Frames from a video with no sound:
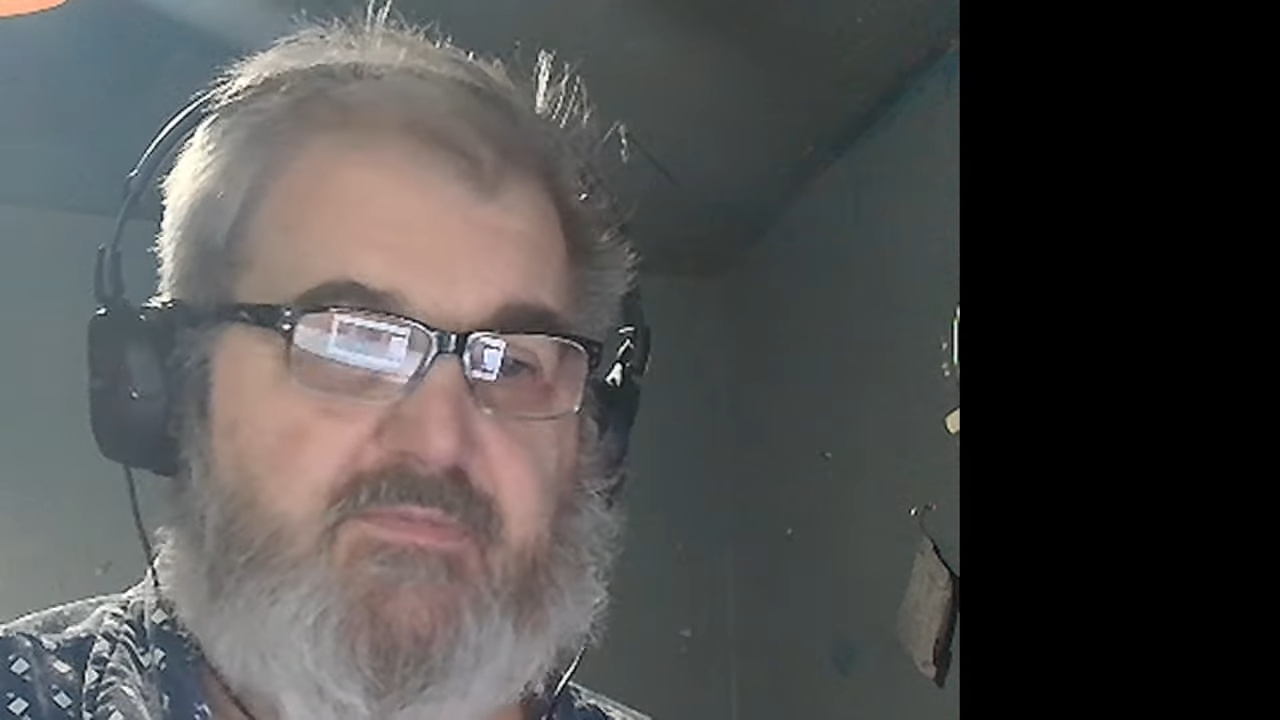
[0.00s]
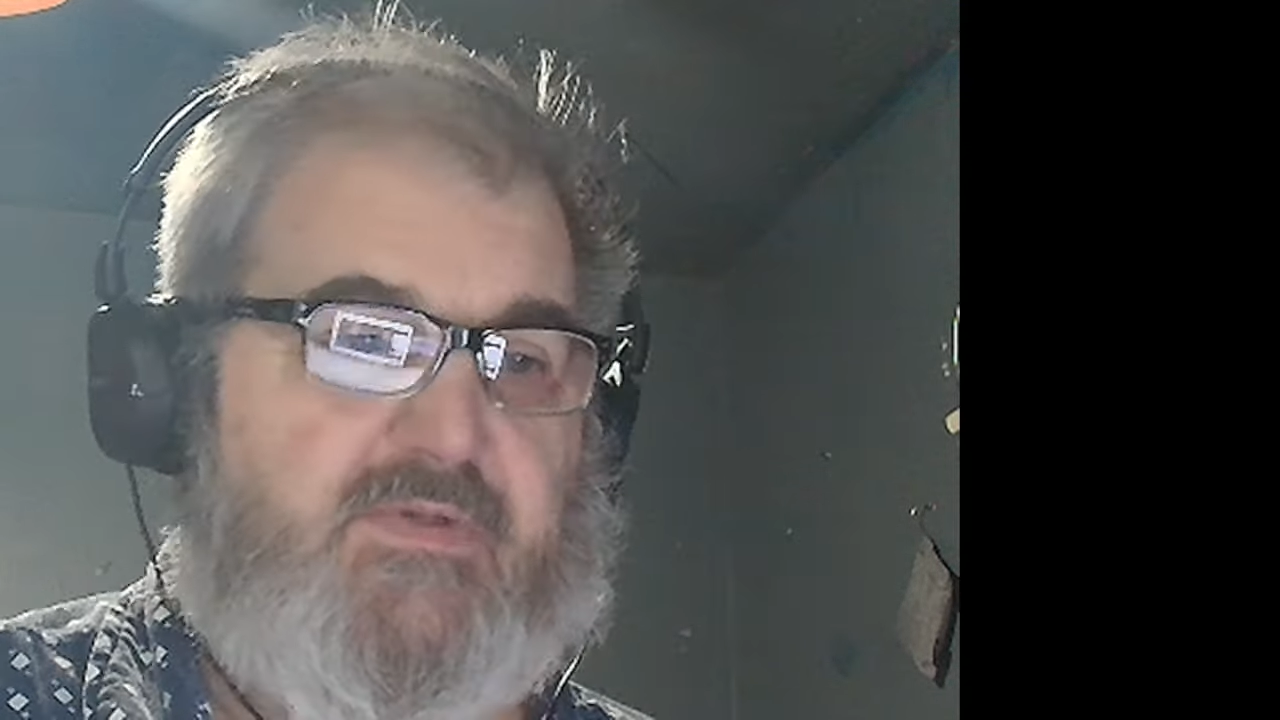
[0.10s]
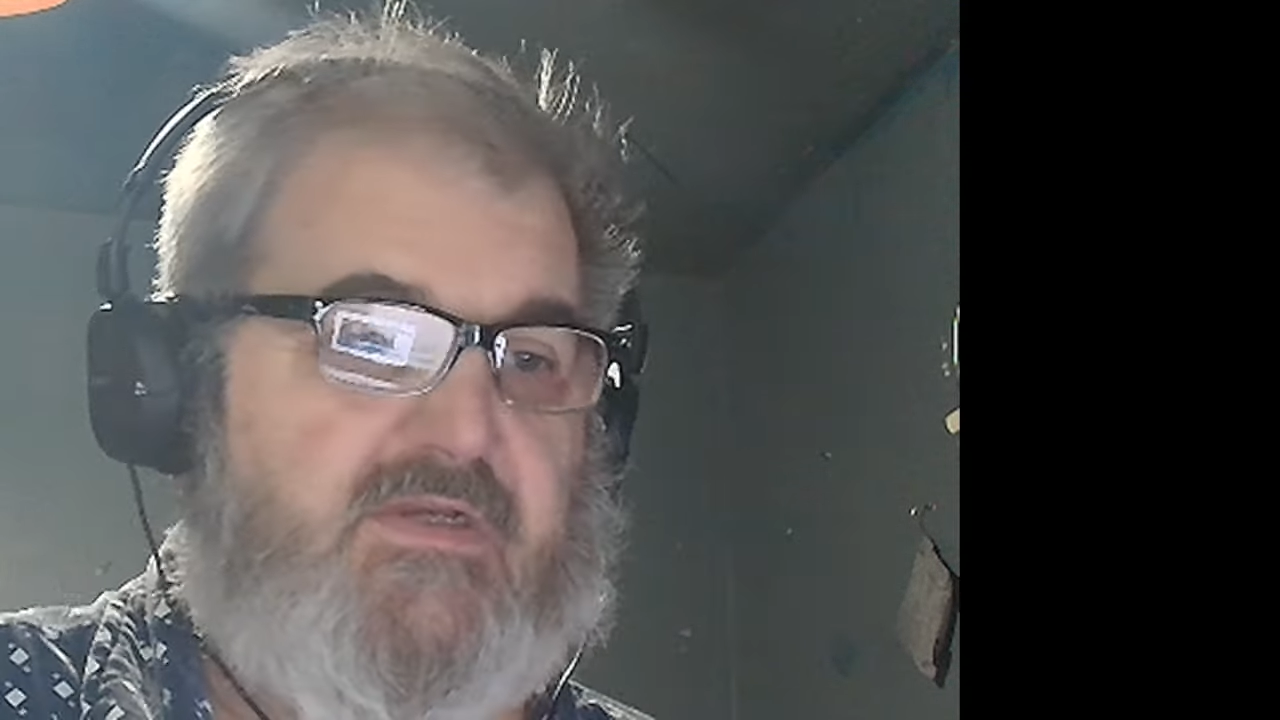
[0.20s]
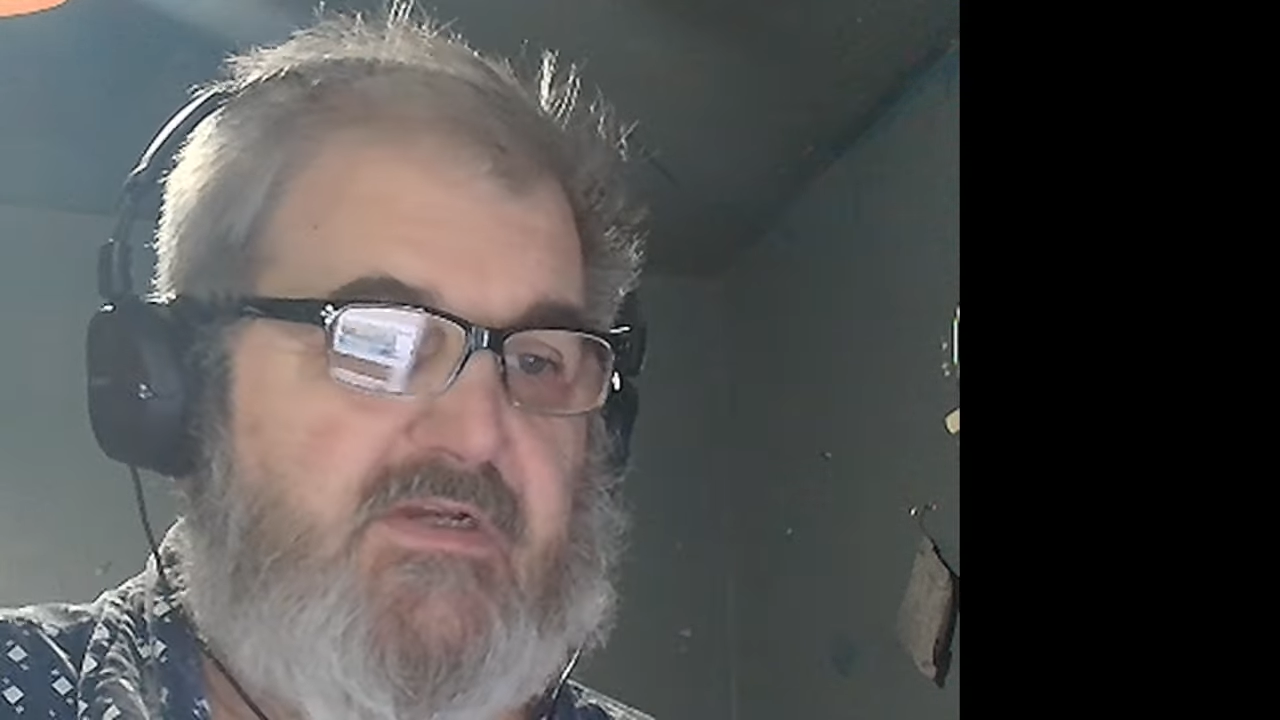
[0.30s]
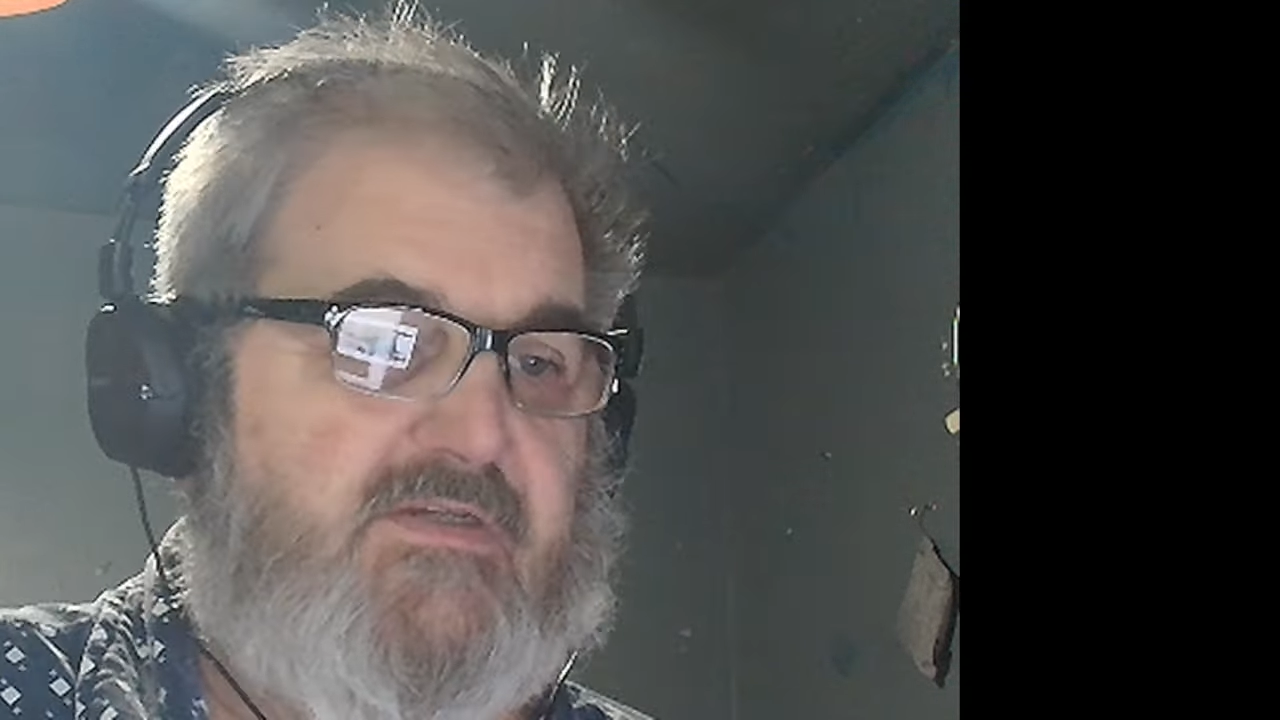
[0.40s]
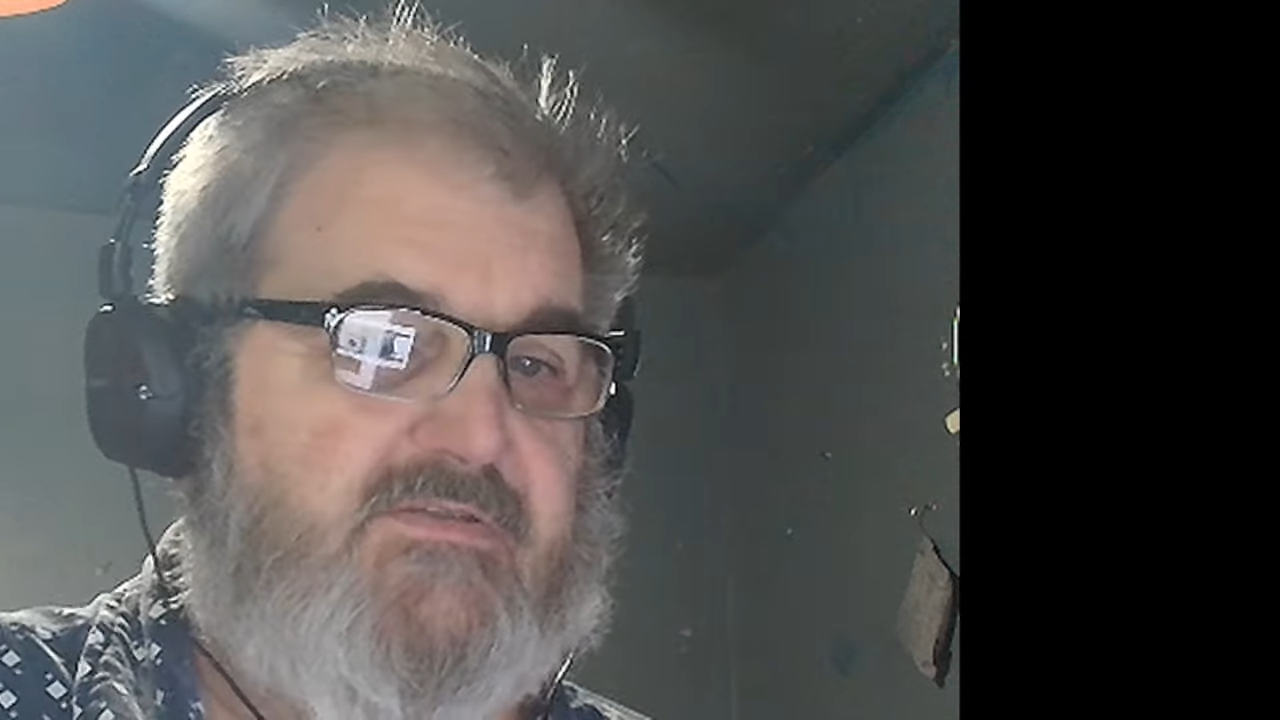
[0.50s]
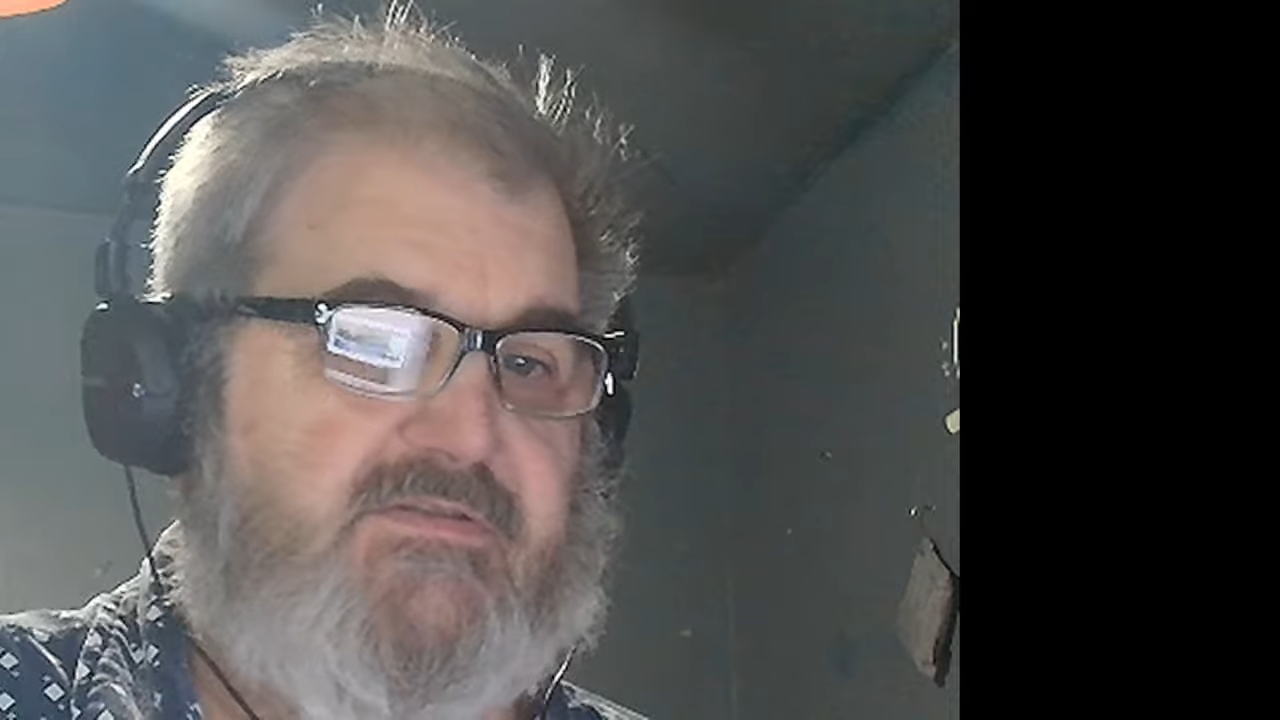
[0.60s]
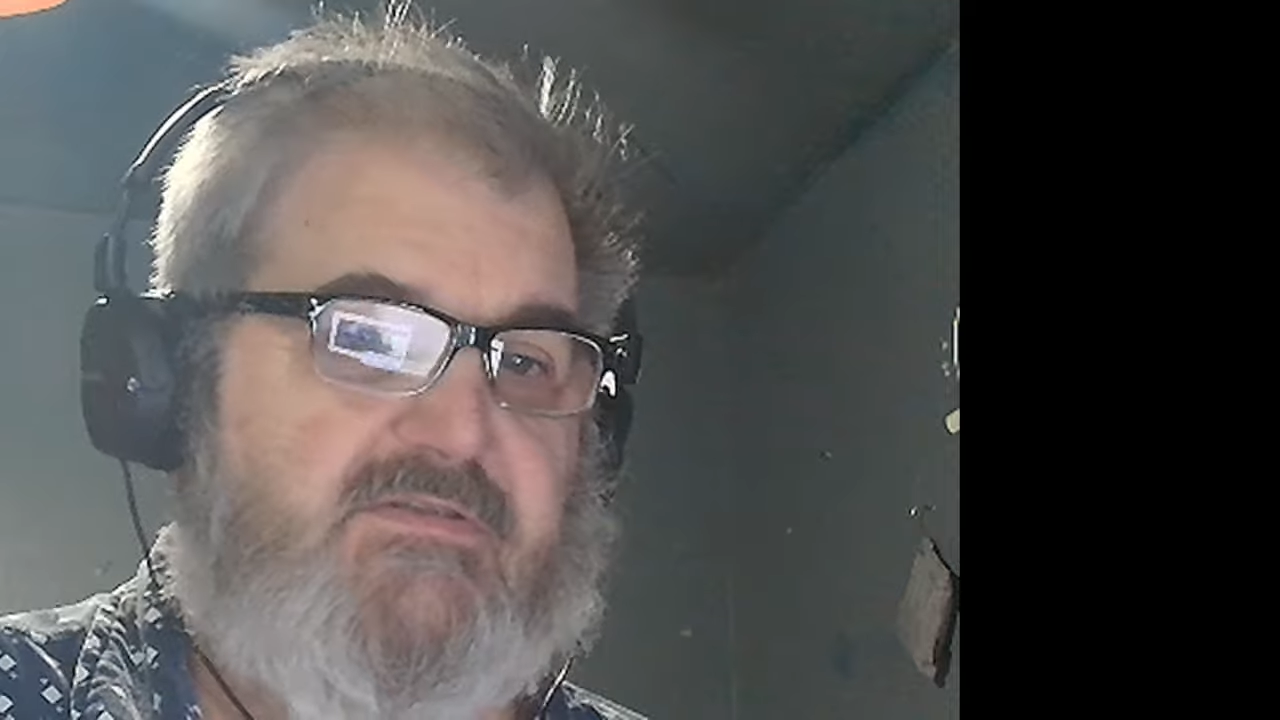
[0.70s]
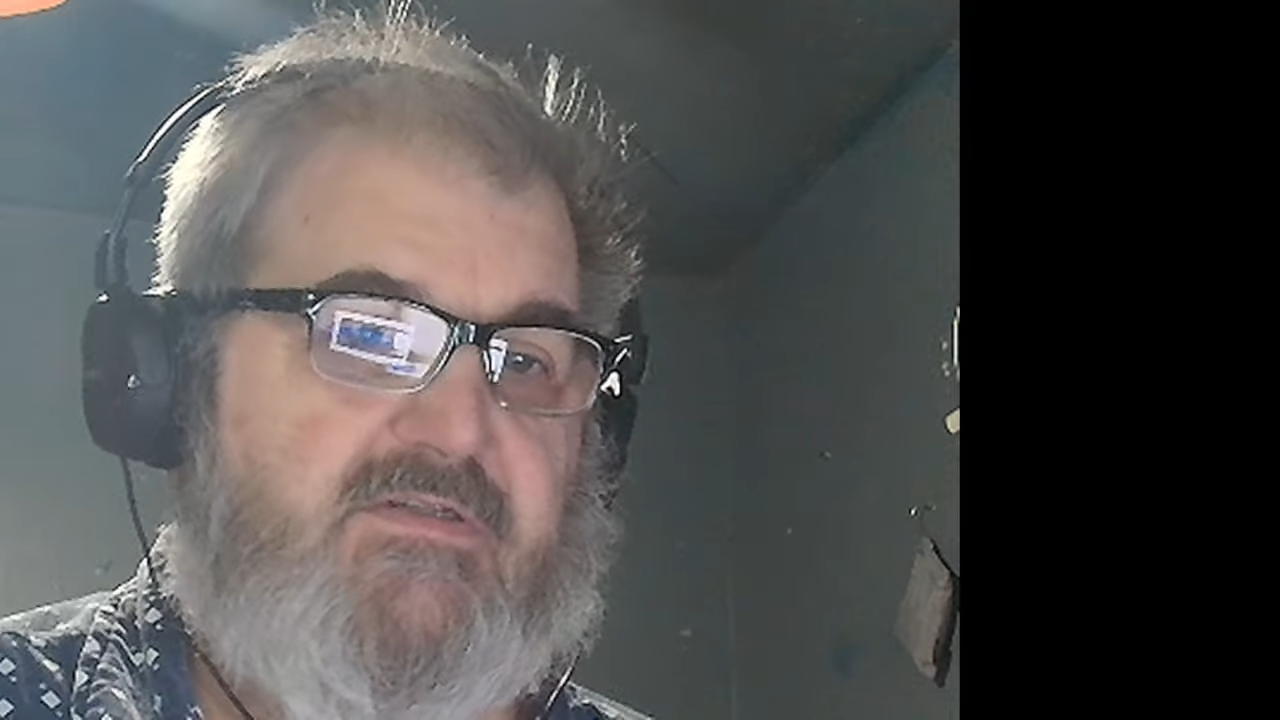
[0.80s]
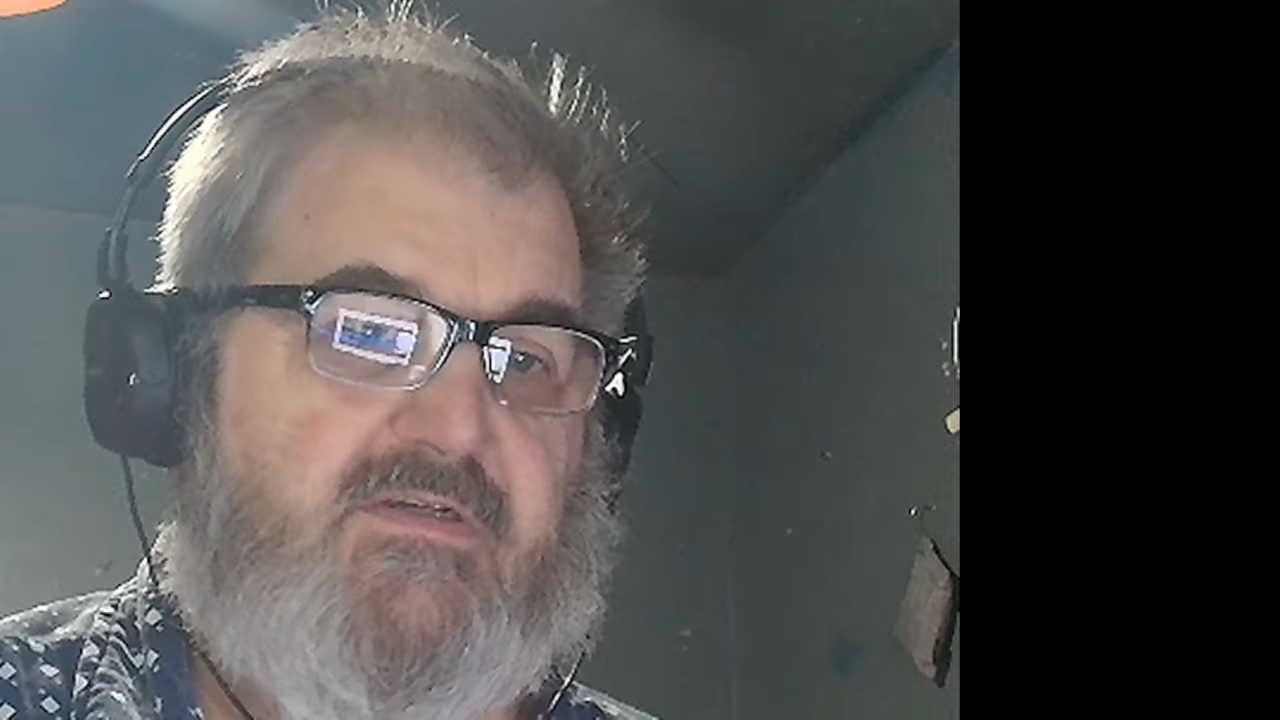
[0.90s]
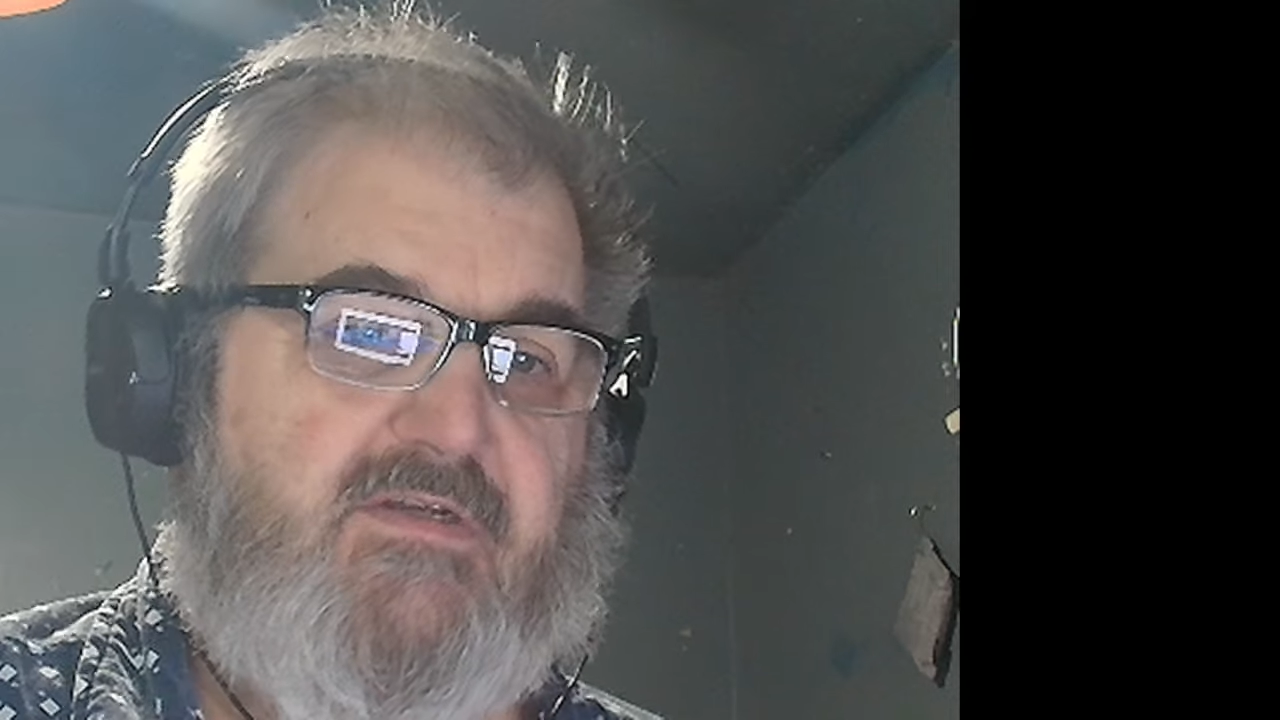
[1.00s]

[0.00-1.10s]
because